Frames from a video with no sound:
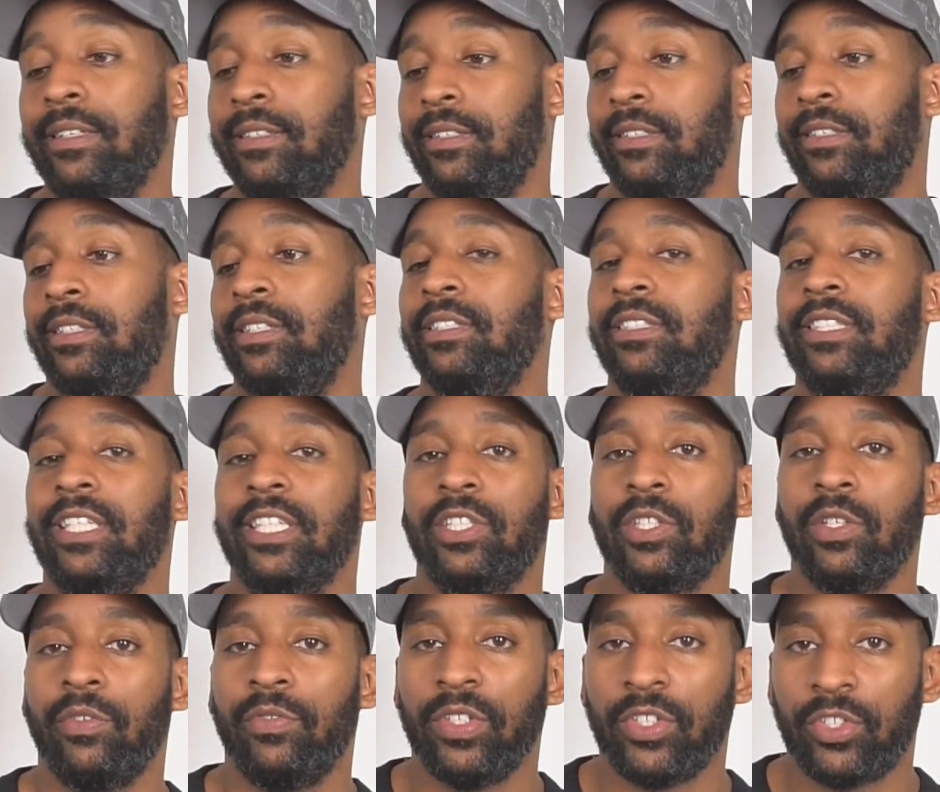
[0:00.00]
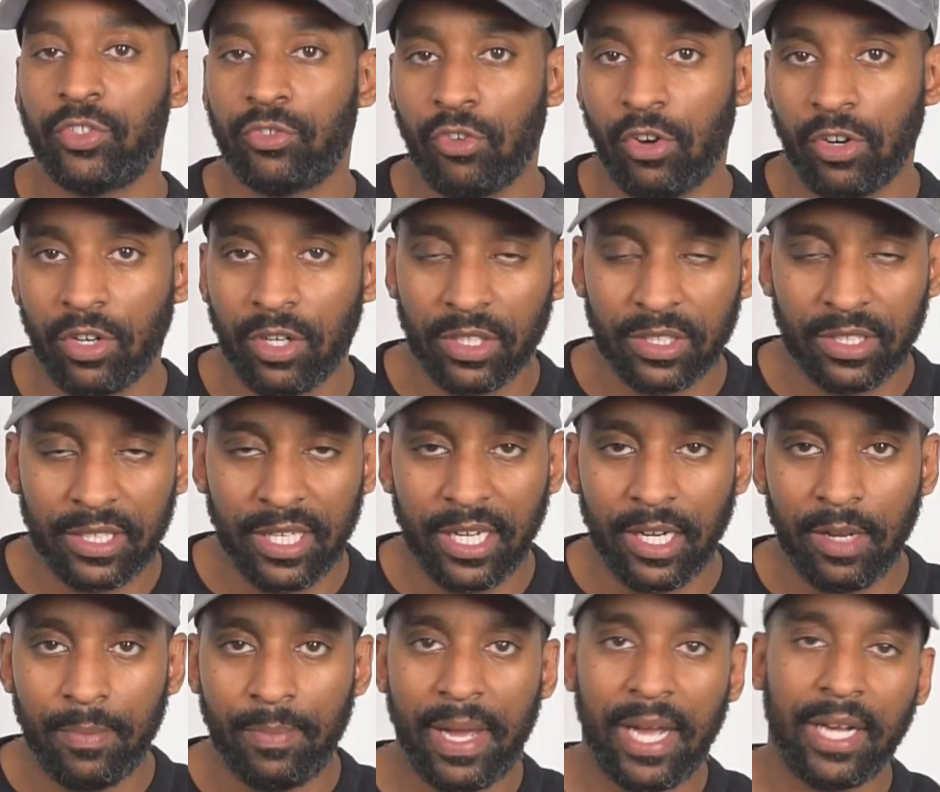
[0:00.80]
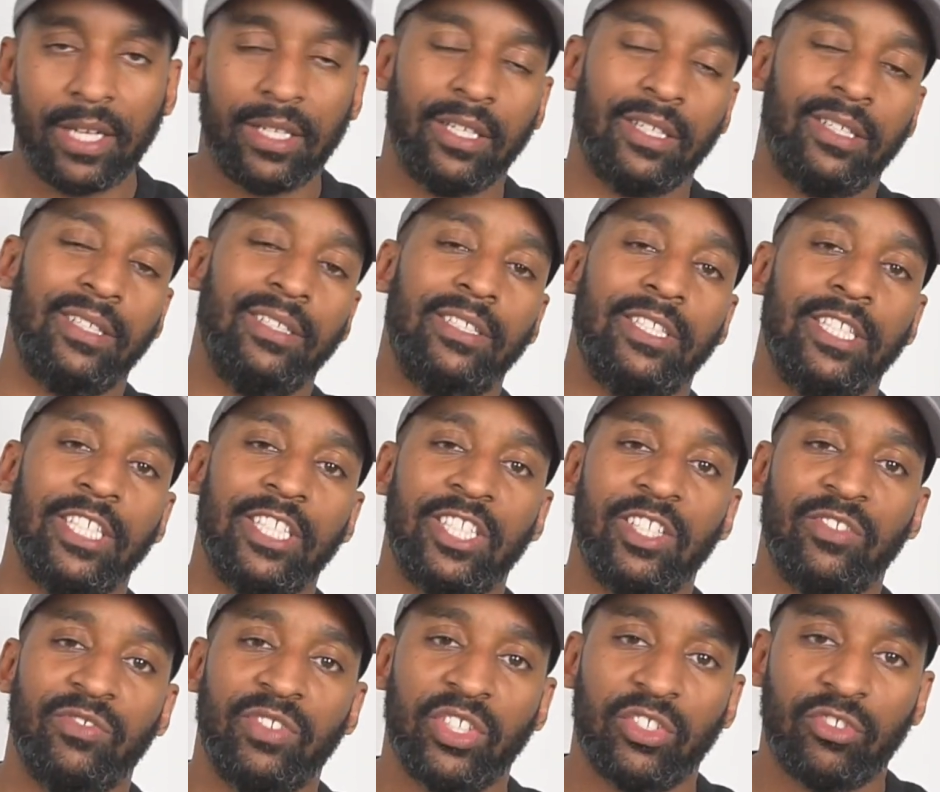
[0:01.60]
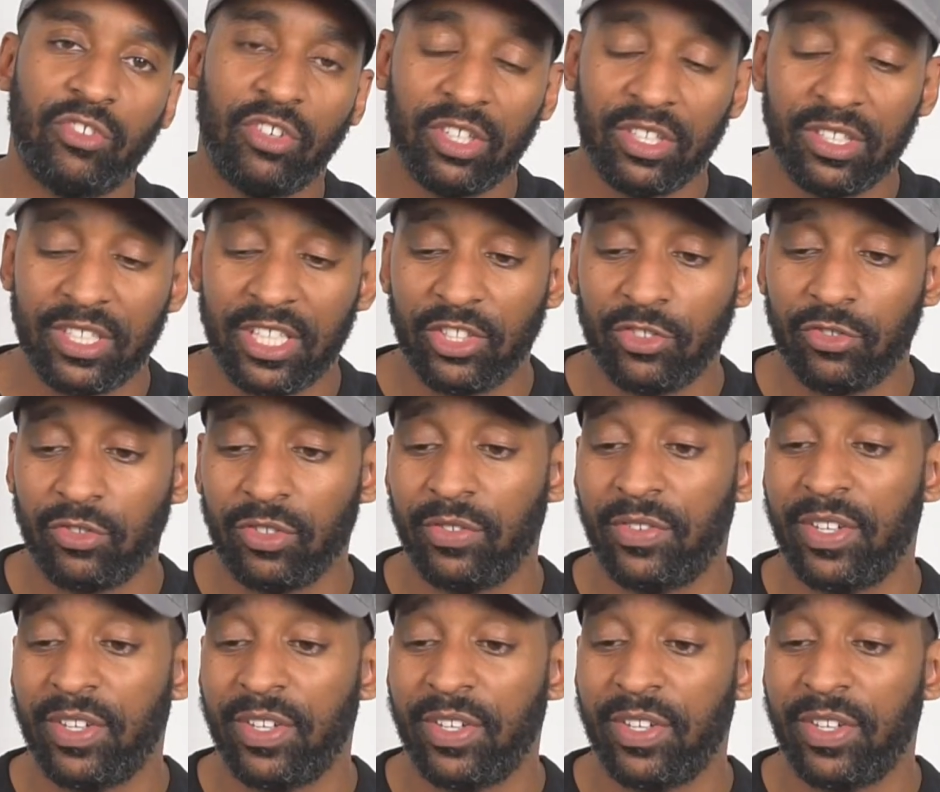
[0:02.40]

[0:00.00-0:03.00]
consists of a stronger centre-back, that consists of a stronger central